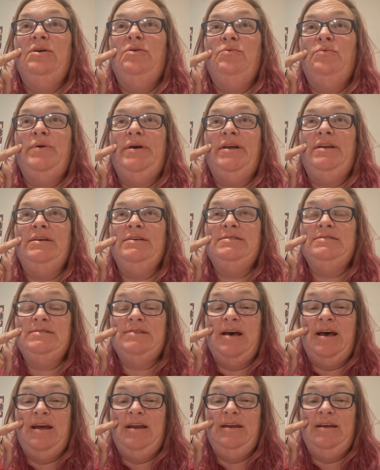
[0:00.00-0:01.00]
we
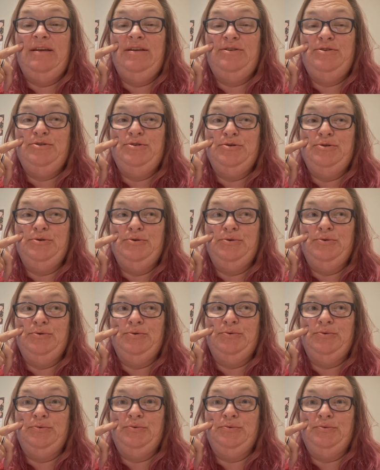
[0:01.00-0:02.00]
decided
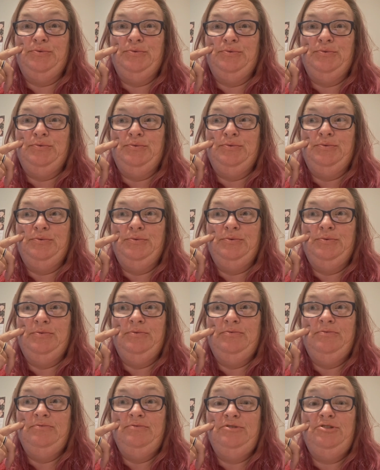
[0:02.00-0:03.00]
to
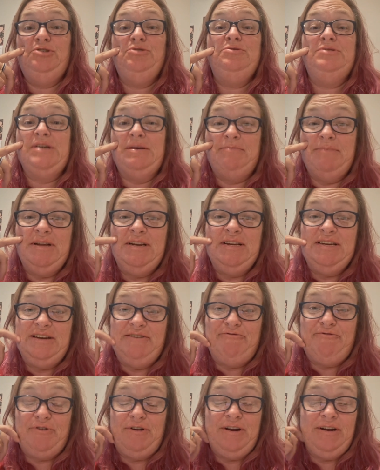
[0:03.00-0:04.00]
do something
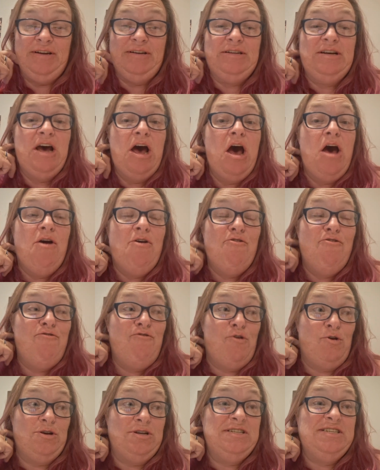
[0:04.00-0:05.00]
different
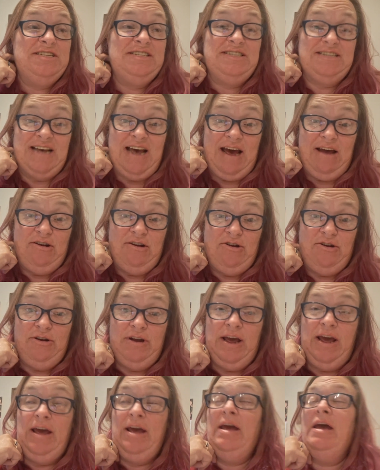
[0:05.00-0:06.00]
for
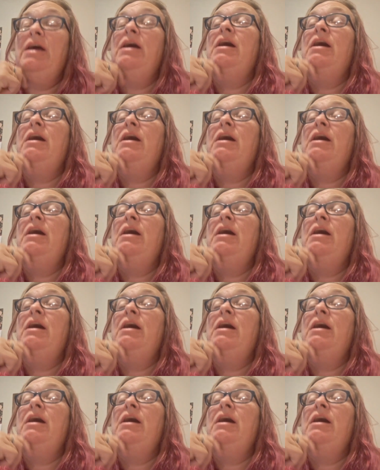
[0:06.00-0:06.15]
Saturday.